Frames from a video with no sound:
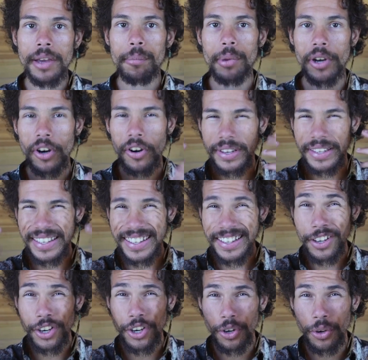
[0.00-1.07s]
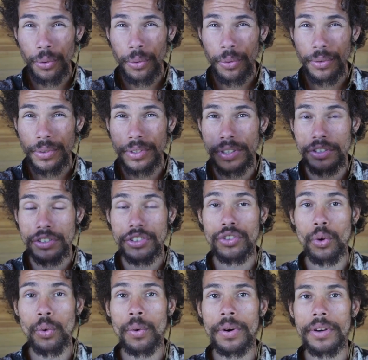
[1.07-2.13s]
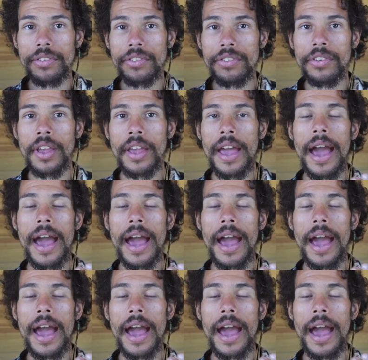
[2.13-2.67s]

but our ego distorts